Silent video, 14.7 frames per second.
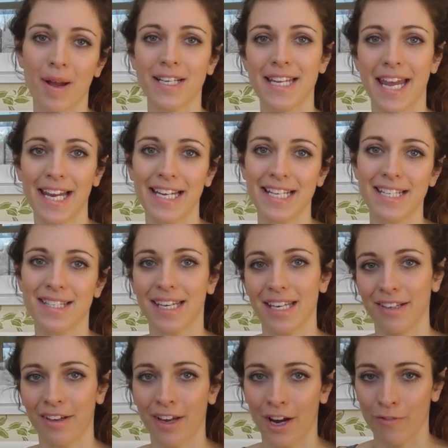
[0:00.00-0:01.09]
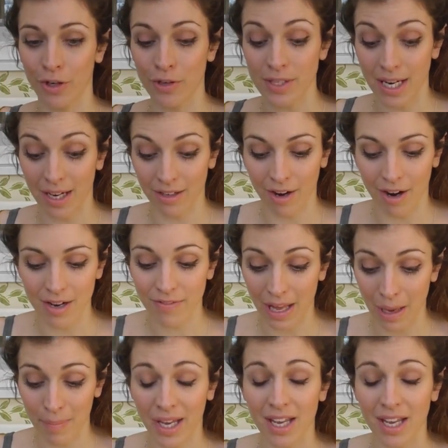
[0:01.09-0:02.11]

my daily skincare routine kind of thing,